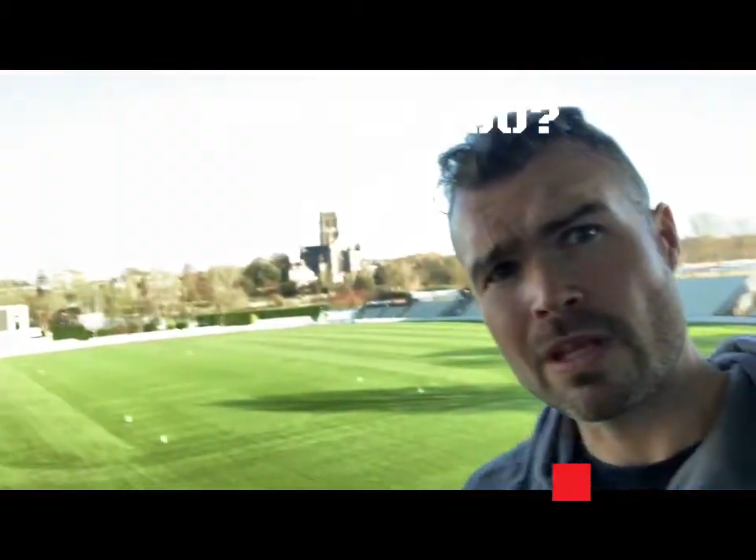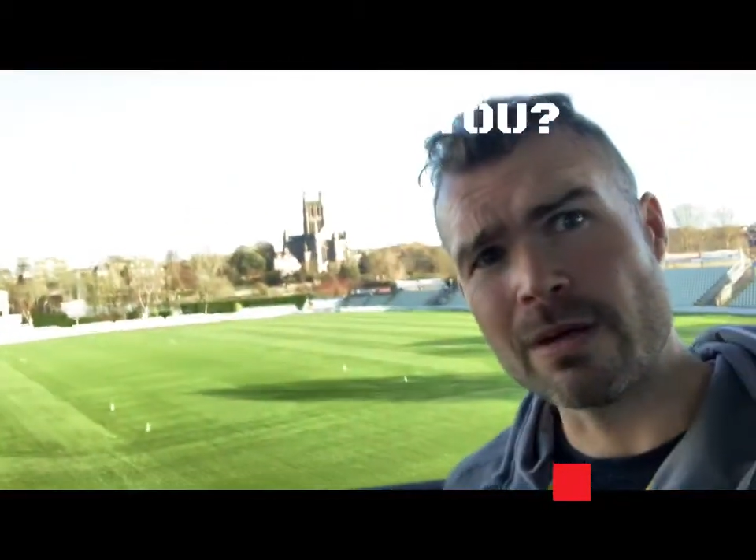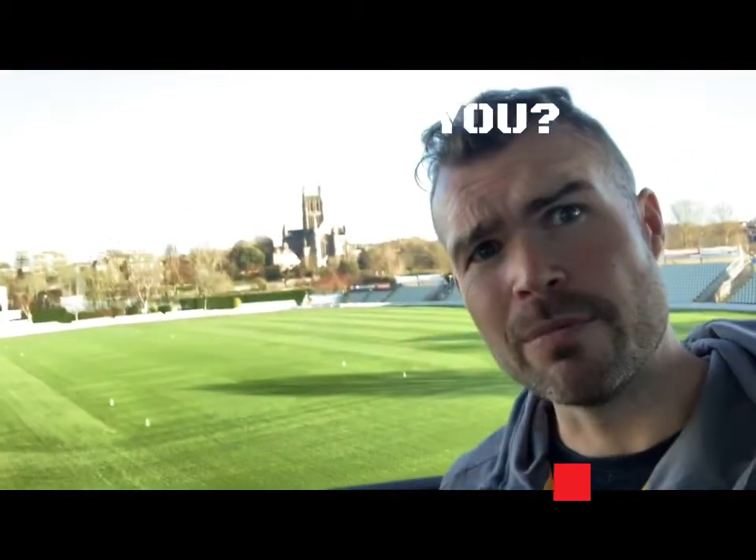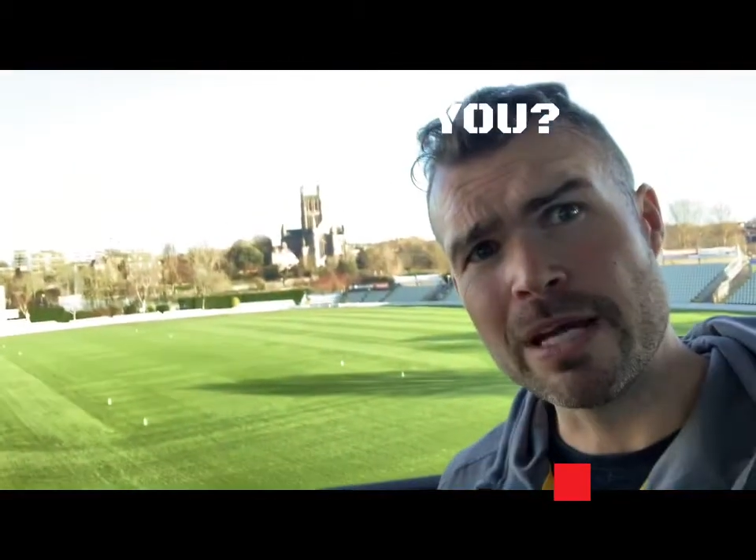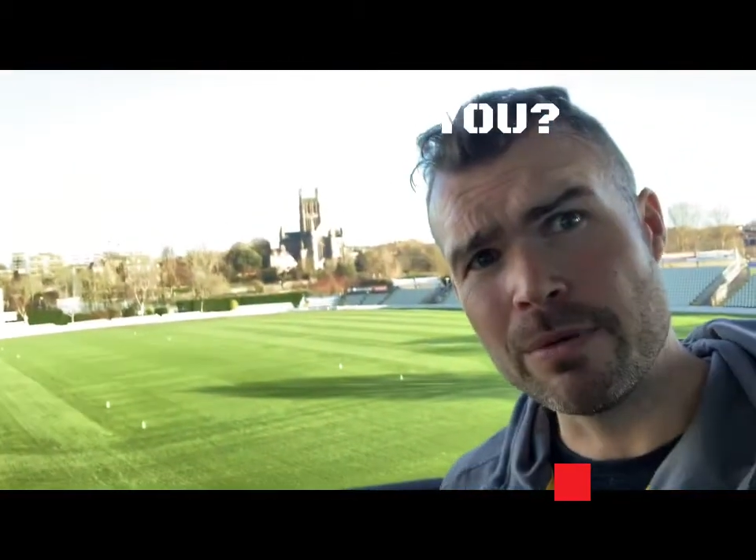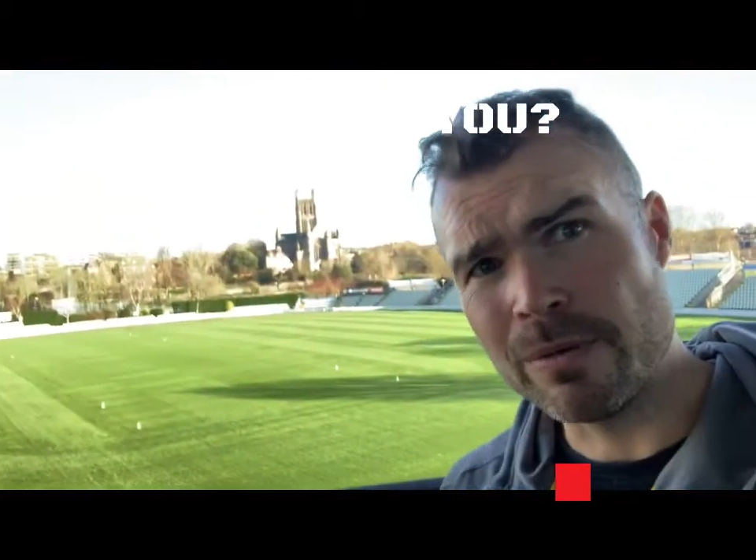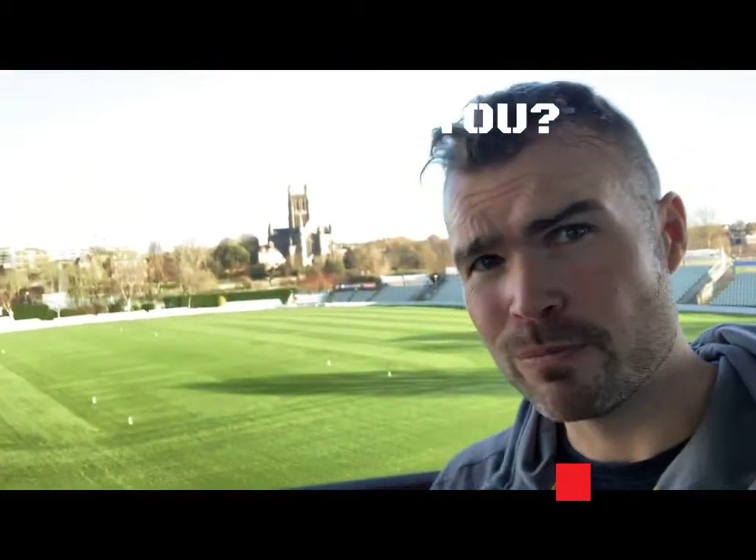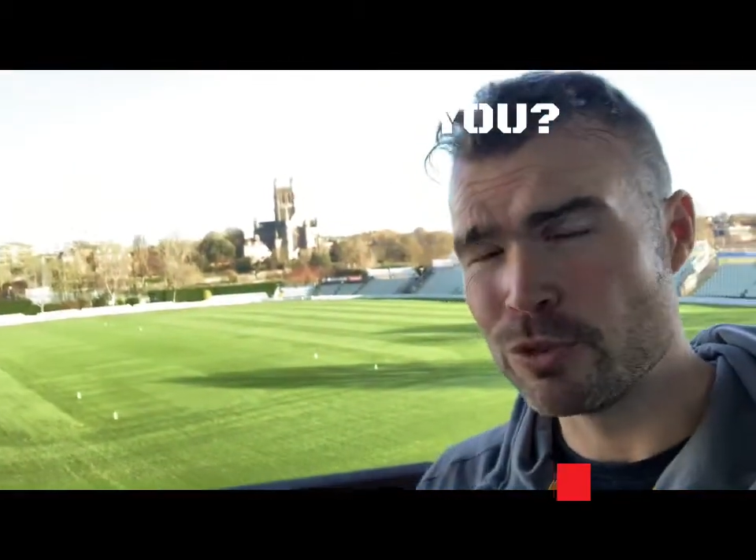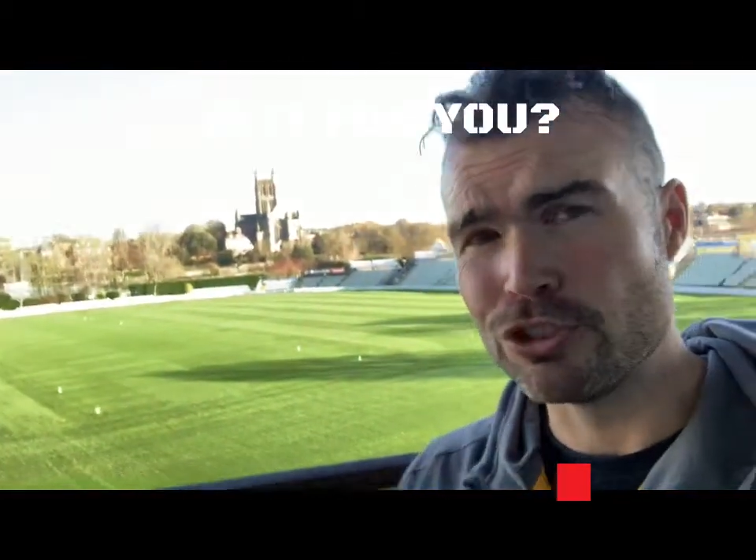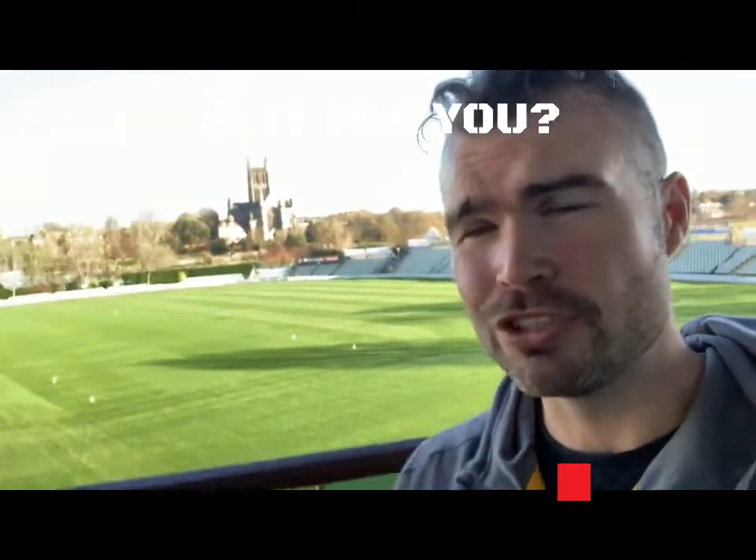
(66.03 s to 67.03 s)
And maybe
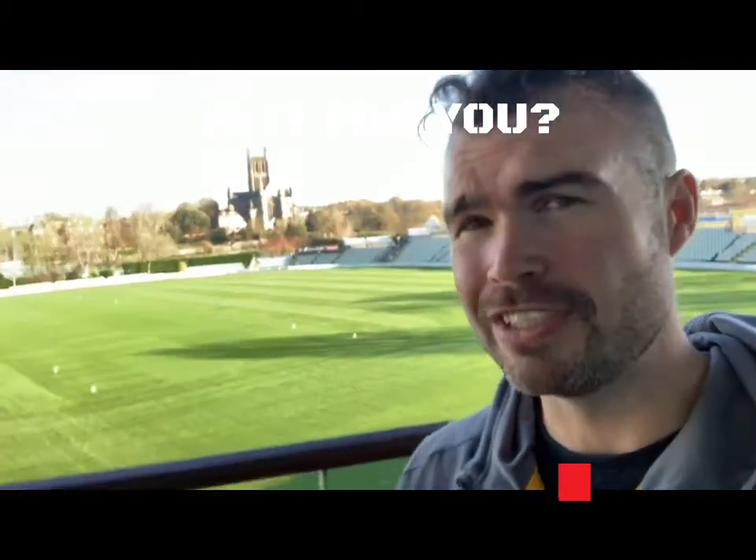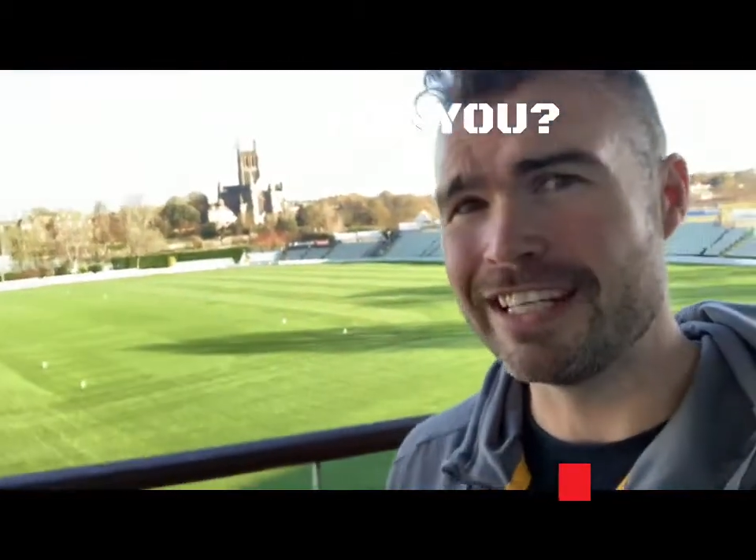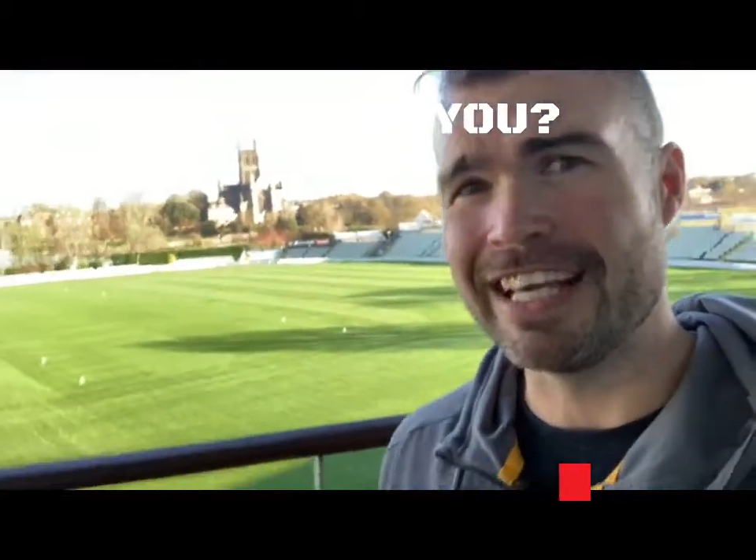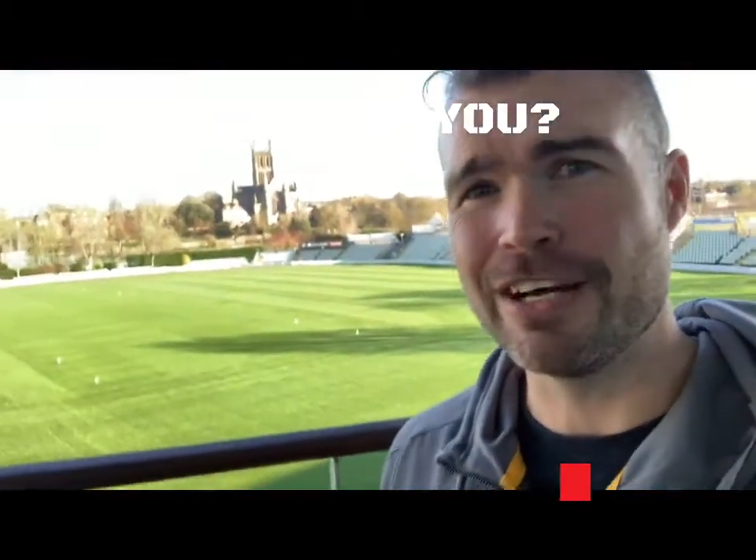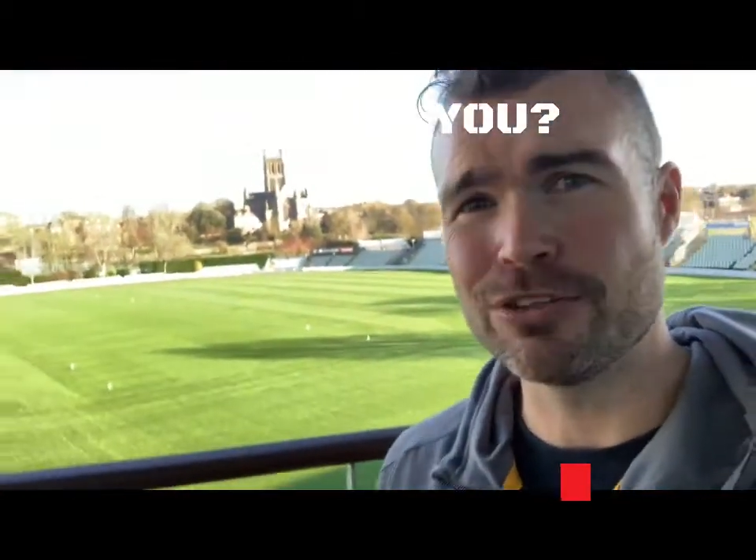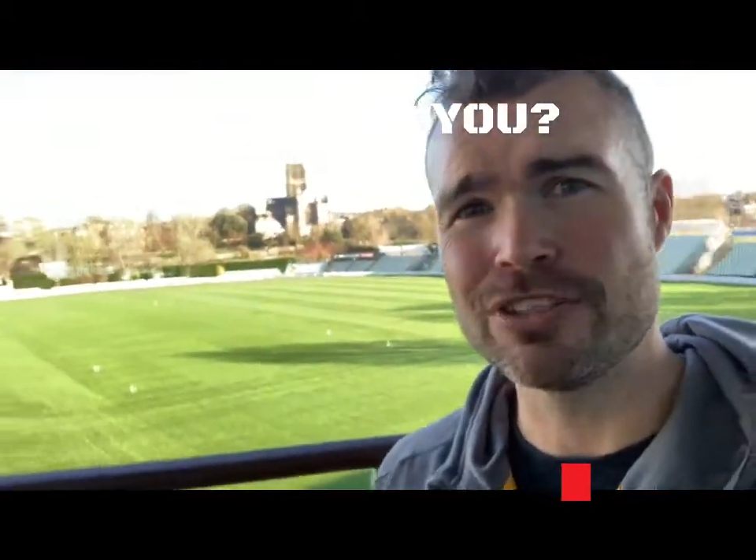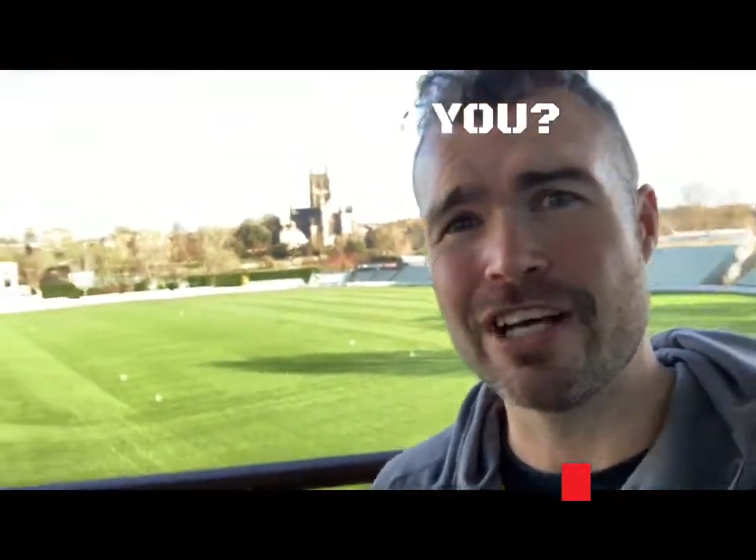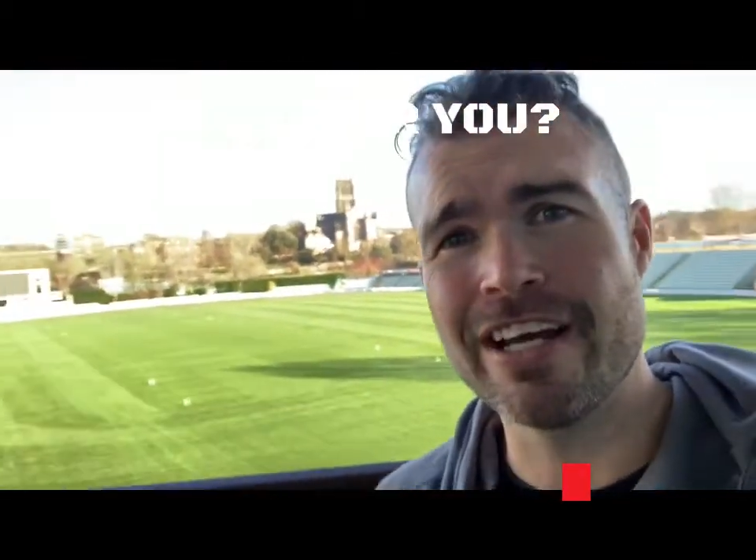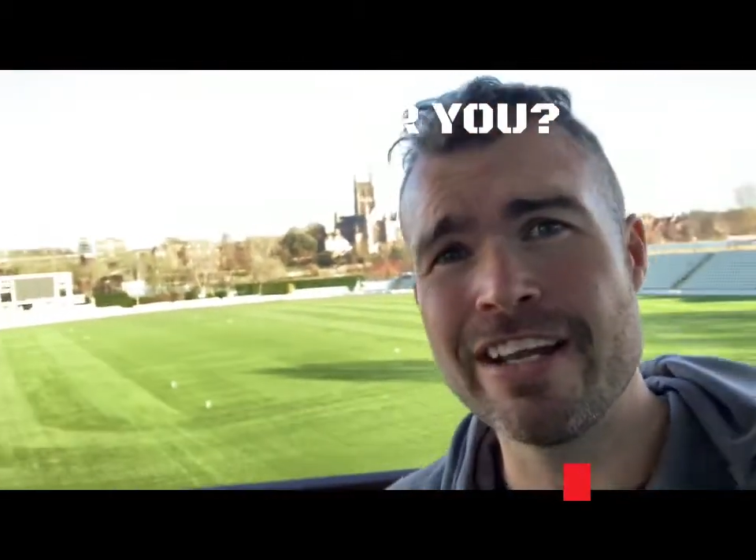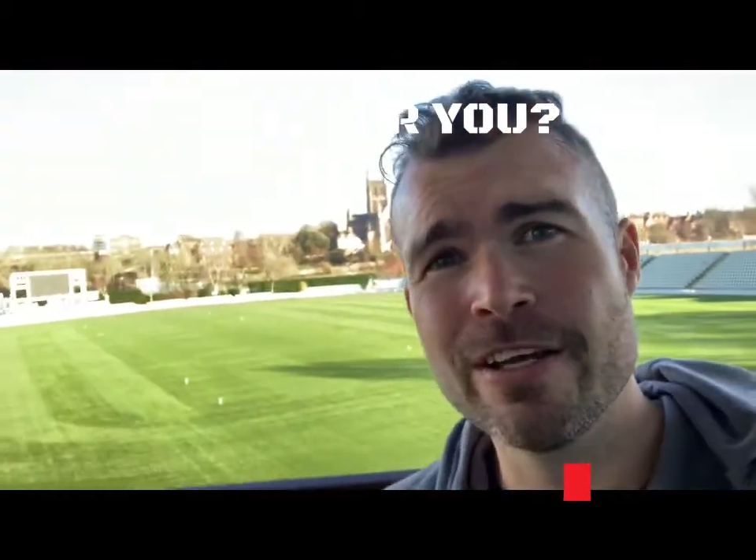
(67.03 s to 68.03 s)
you just need to get
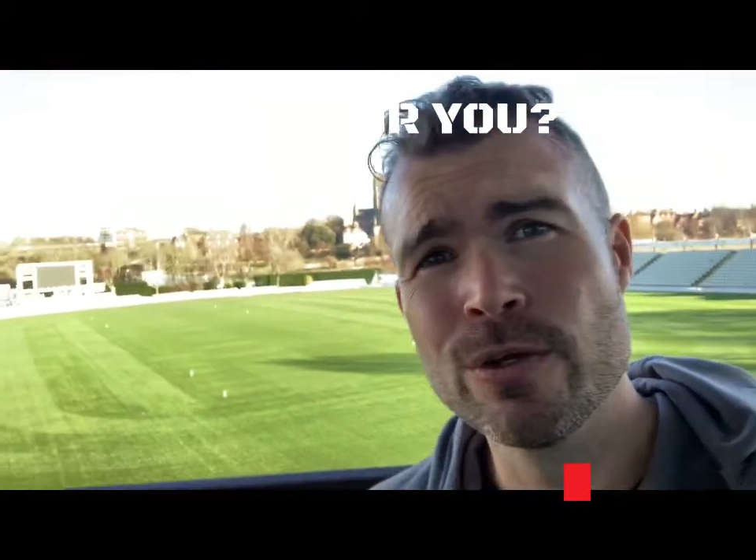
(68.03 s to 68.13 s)
outside,